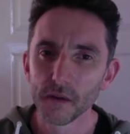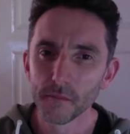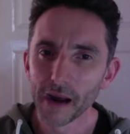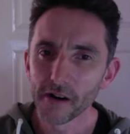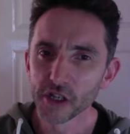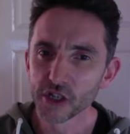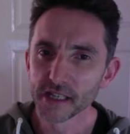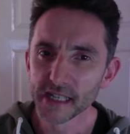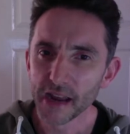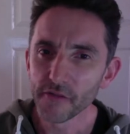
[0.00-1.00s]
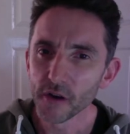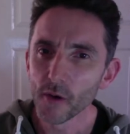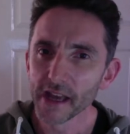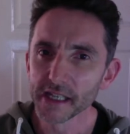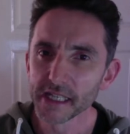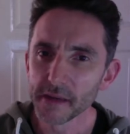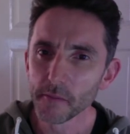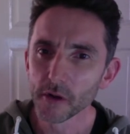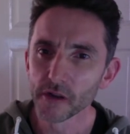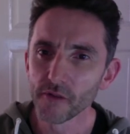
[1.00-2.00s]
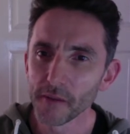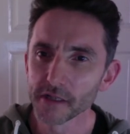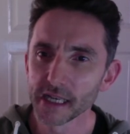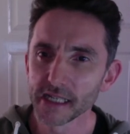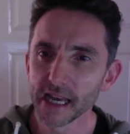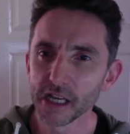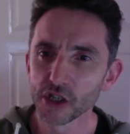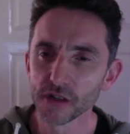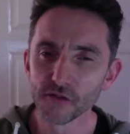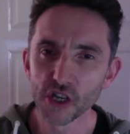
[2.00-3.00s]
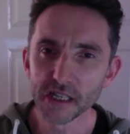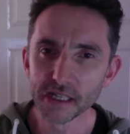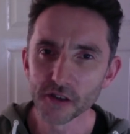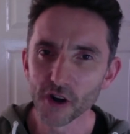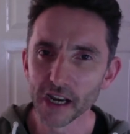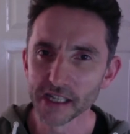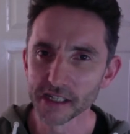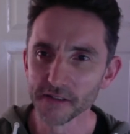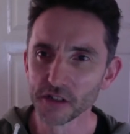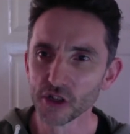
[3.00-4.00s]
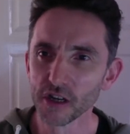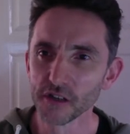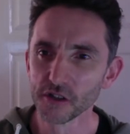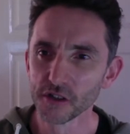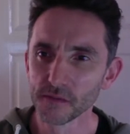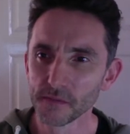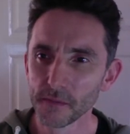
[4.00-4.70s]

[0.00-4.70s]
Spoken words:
Marriage is in every way a symbol and representation of Jesus Christ and the church.